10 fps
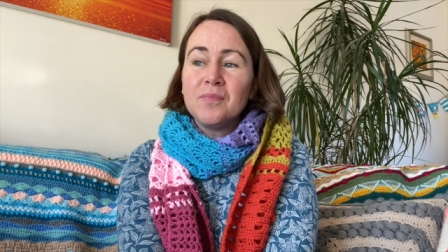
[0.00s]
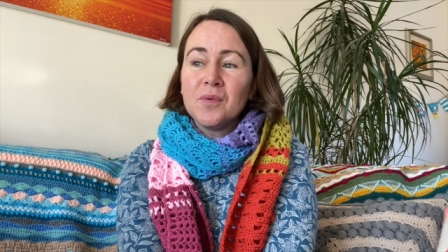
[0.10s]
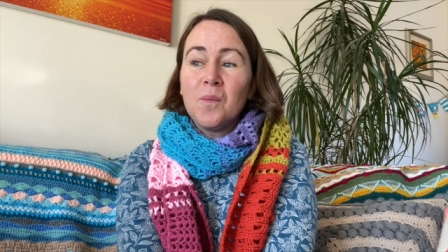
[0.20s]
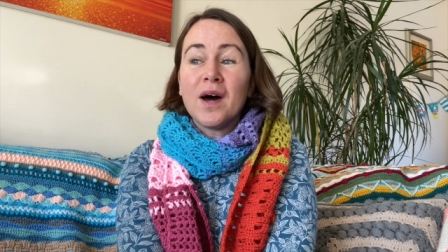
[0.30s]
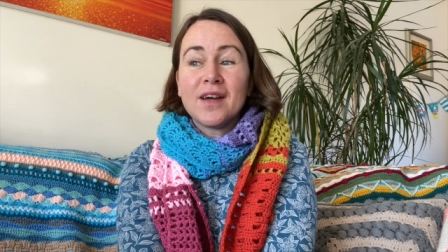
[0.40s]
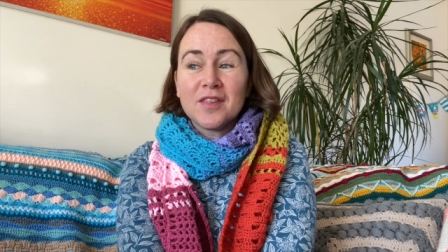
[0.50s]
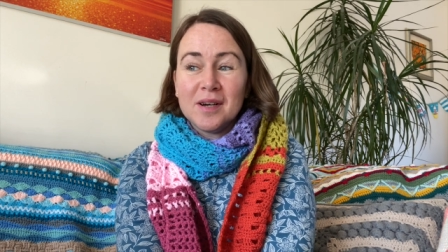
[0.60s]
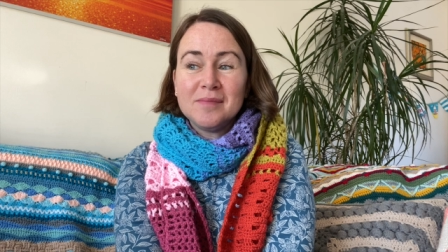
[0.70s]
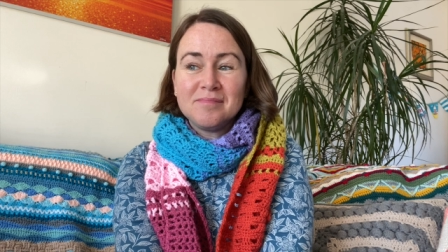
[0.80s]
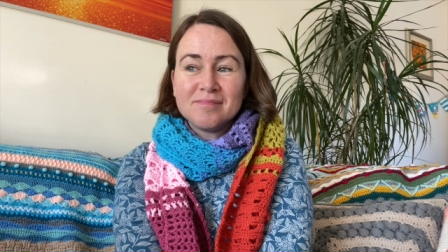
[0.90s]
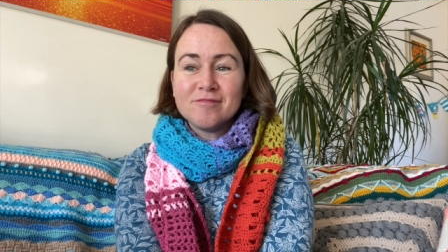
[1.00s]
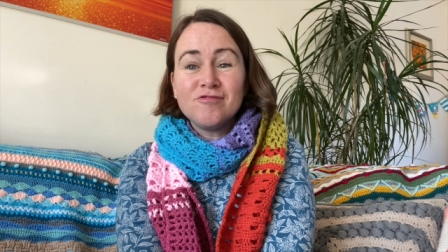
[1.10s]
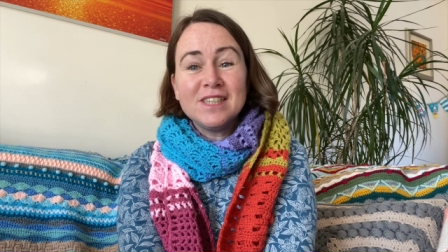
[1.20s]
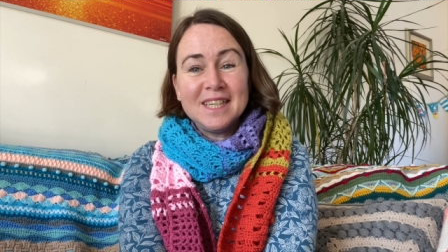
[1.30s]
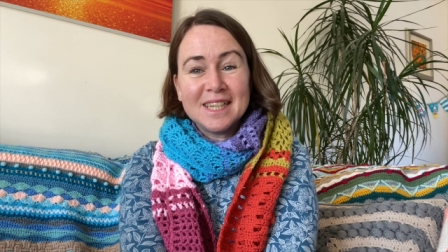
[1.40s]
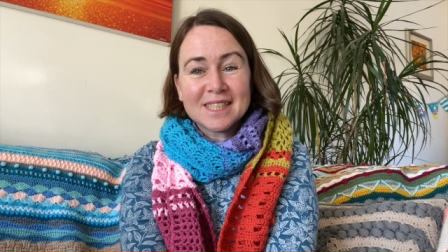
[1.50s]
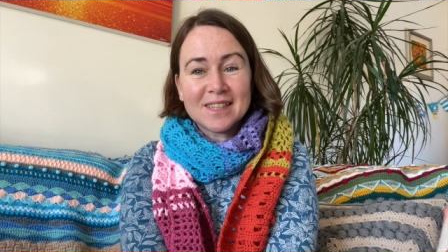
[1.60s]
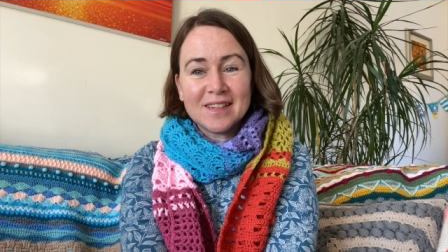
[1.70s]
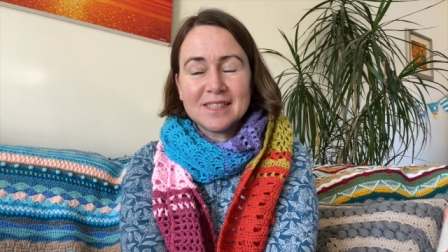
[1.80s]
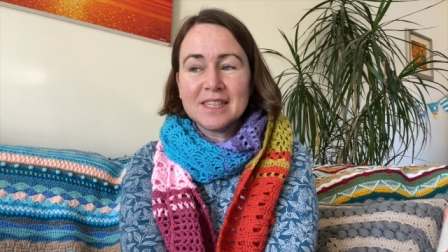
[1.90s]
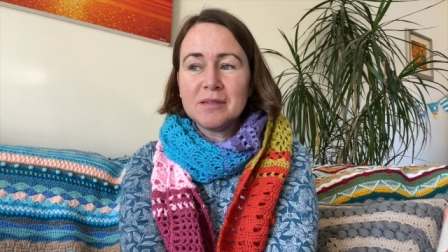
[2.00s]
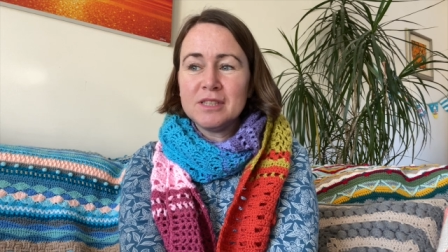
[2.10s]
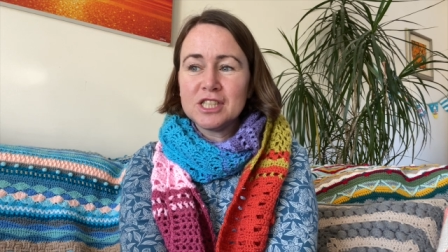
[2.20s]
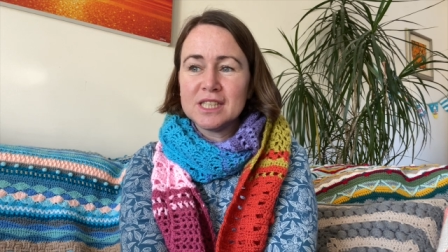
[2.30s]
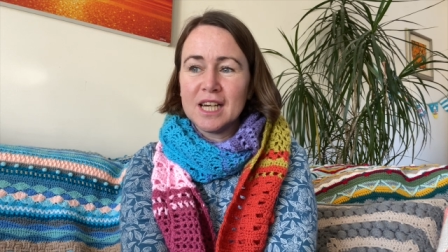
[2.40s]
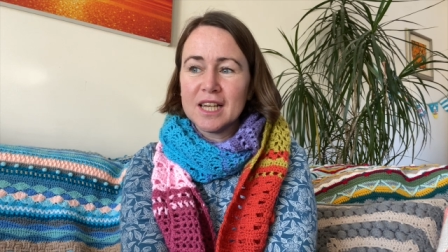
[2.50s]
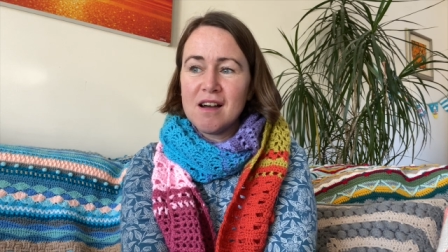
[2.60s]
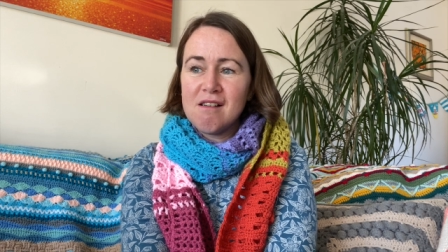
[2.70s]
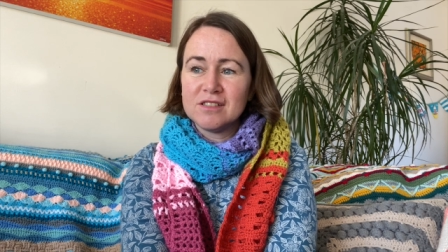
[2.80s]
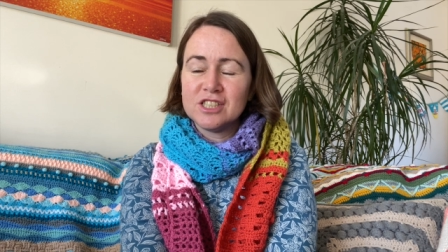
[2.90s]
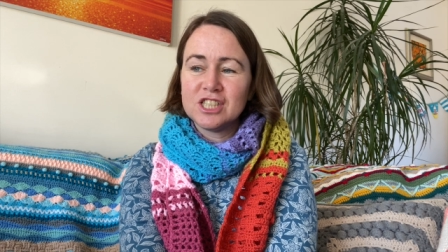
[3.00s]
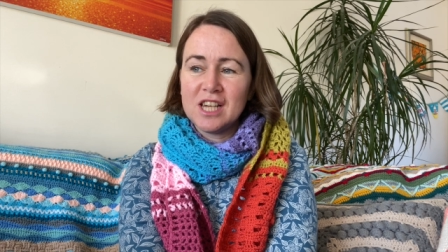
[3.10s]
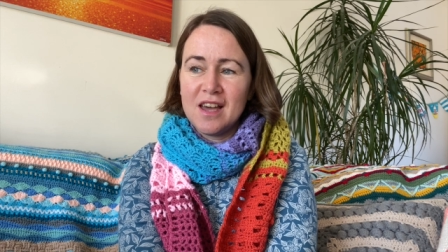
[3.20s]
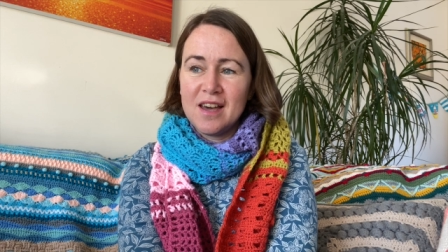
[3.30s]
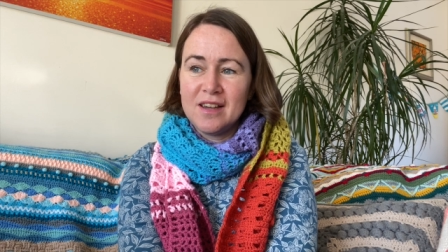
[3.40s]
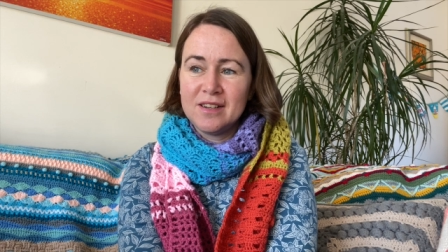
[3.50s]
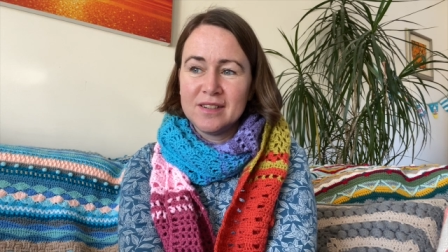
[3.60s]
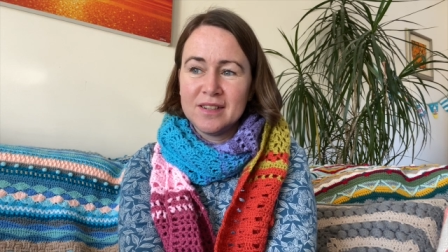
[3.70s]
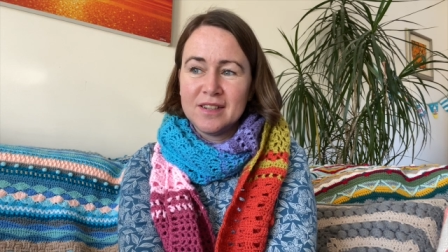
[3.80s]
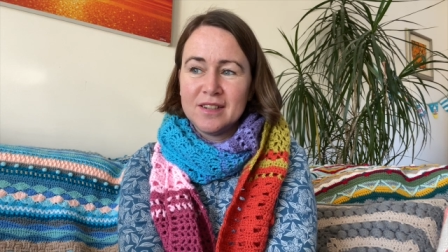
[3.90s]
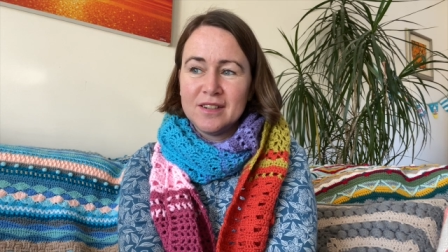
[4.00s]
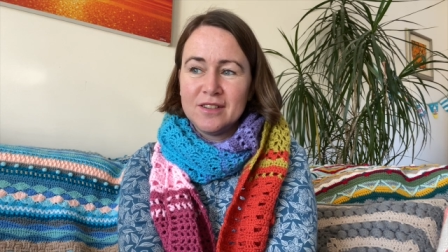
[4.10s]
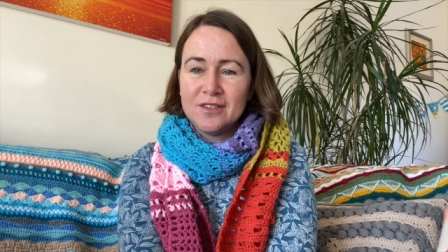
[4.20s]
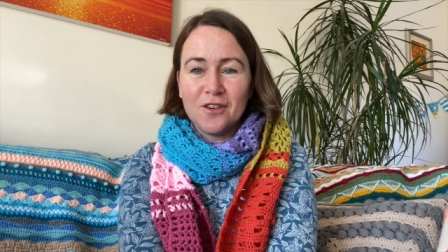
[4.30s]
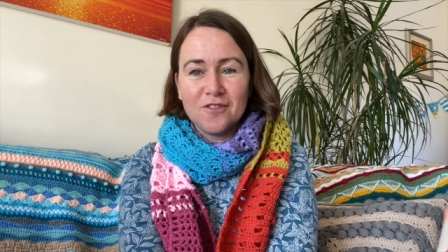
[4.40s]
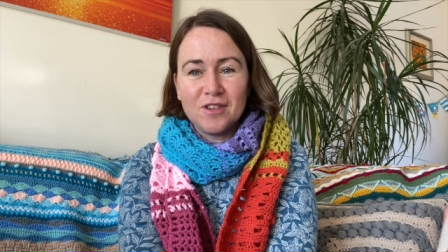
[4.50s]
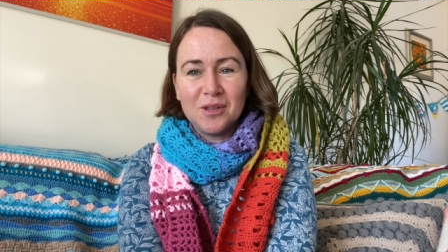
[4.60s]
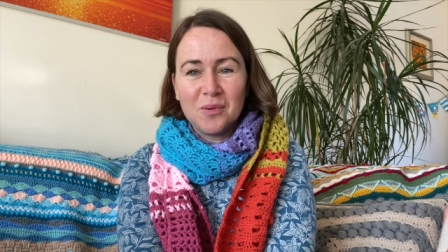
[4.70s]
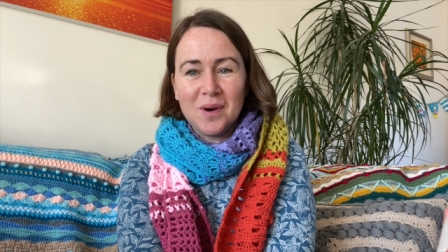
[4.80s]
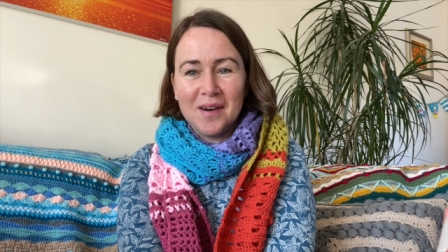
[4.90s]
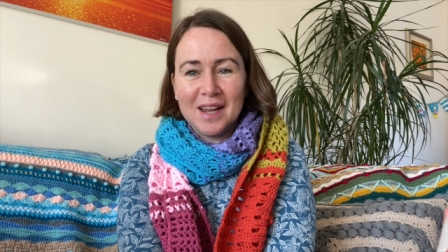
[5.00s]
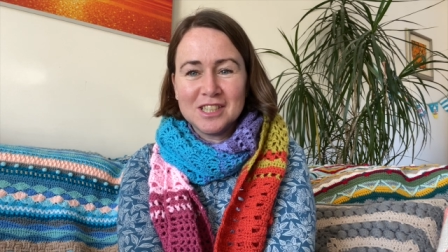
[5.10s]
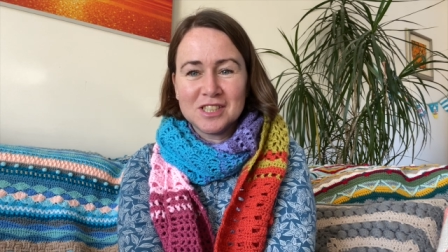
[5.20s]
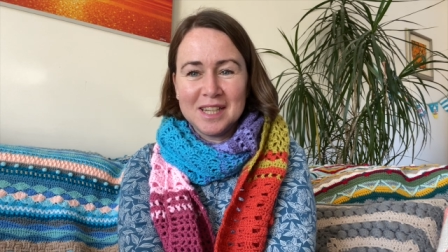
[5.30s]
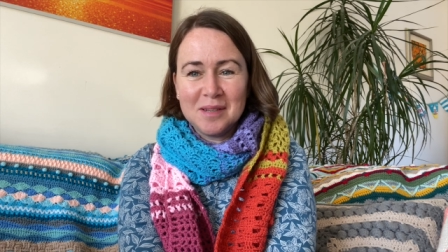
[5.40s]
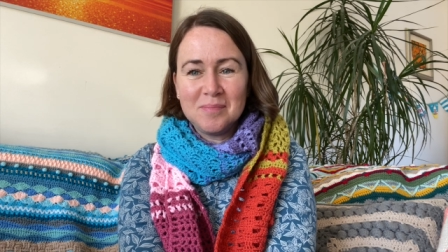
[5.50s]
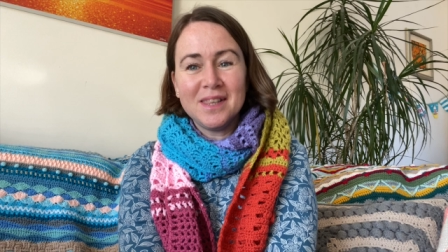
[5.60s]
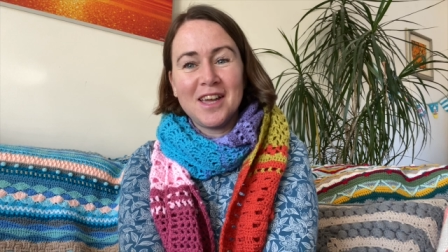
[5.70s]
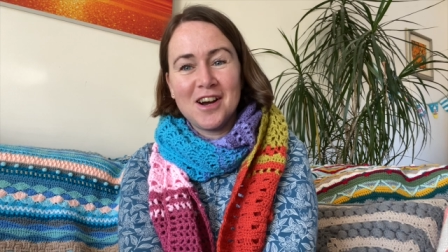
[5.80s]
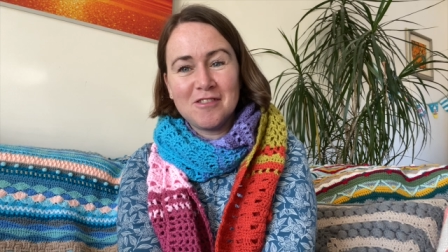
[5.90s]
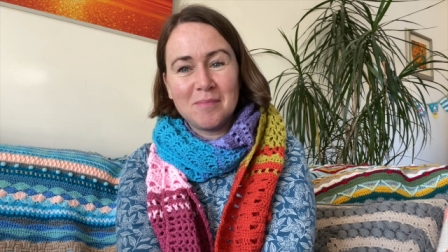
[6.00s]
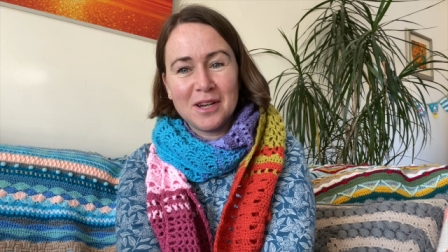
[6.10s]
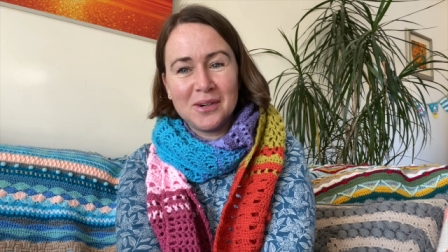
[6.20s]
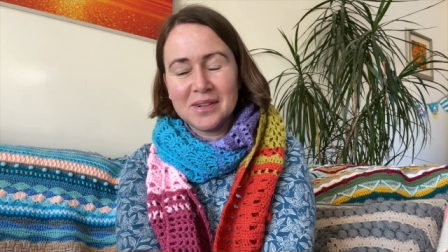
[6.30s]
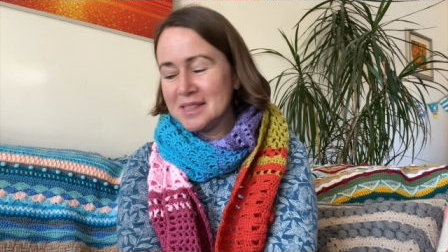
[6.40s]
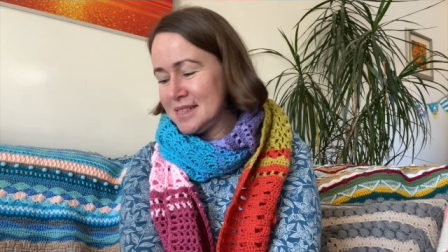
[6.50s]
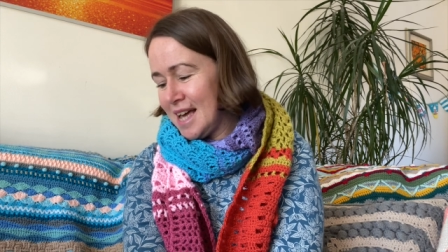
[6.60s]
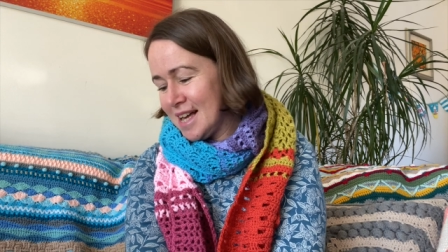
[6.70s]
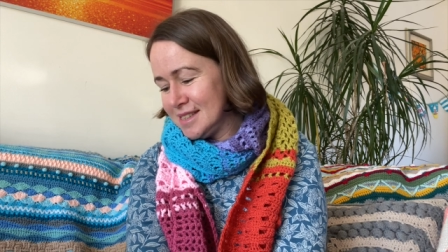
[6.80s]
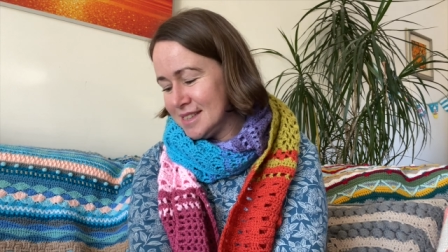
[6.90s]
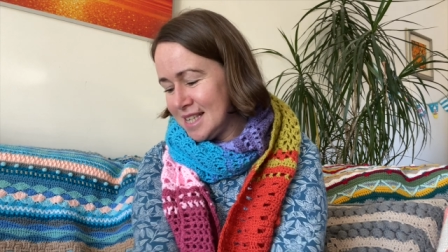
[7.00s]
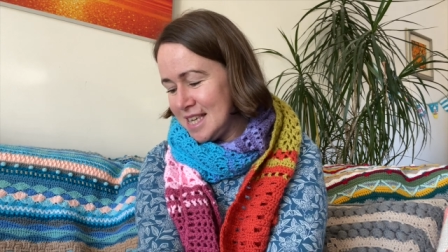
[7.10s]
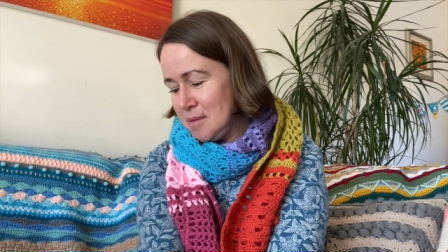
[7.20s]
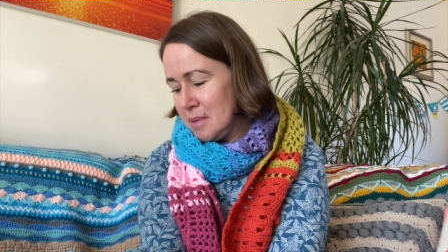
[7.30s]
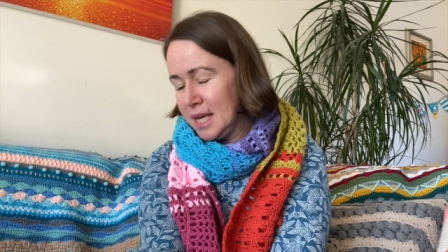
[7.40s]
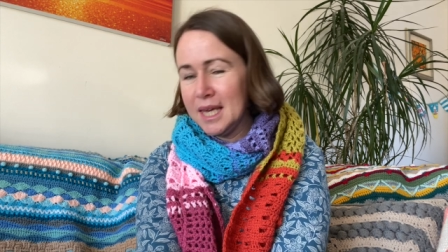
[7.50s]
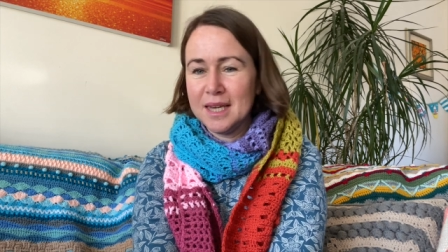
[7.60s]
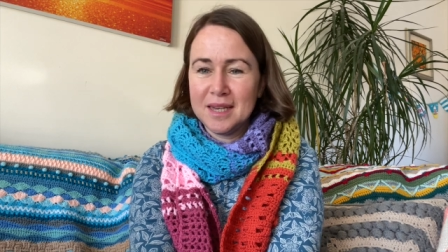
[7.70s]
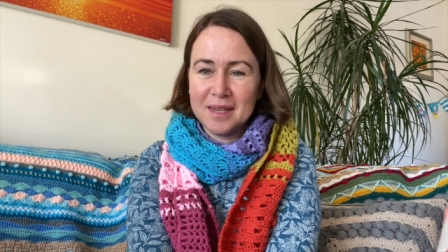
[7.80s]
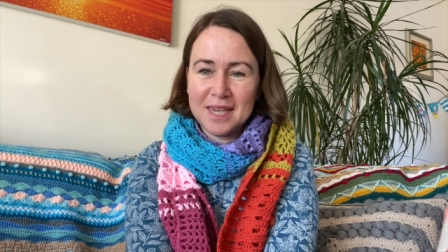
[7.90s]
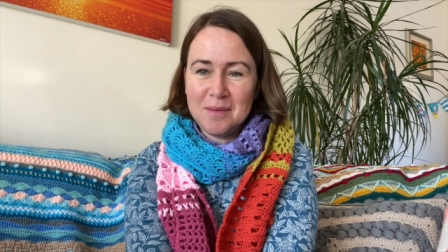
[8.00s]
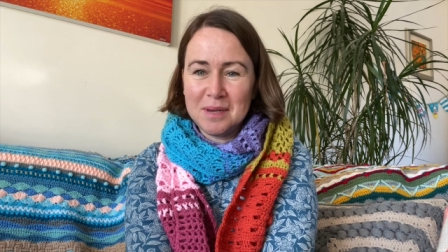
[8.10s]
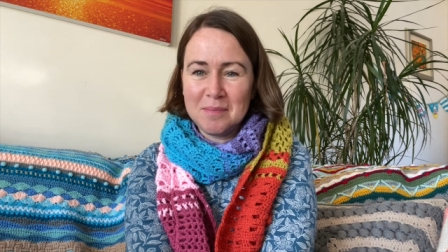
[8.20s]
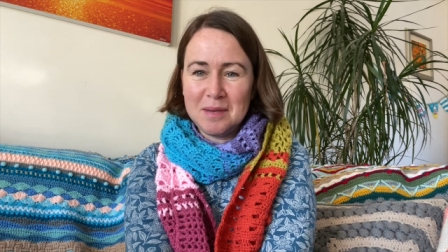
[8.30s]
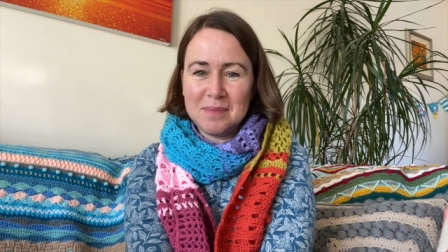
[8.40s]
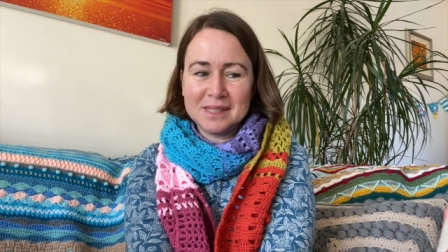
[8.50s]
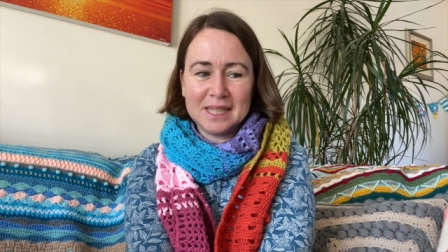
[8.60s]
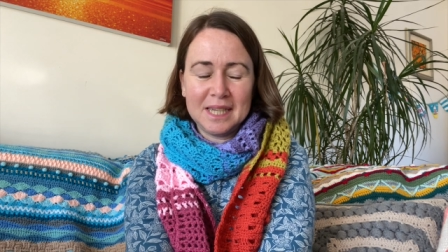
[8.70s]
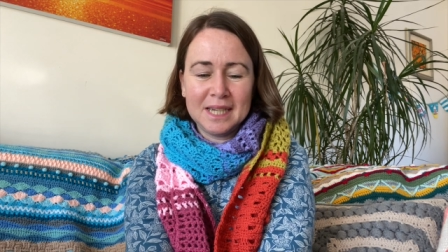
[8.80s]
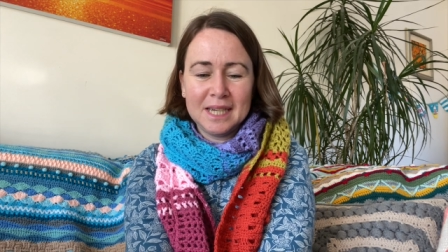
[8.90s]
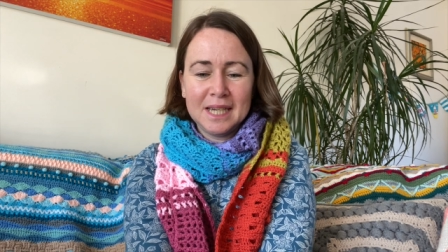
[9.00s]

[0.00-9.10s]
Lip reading: one other really exciting commission that I can't share, not for a little while actually, but they are on my hooks and keeping me busy.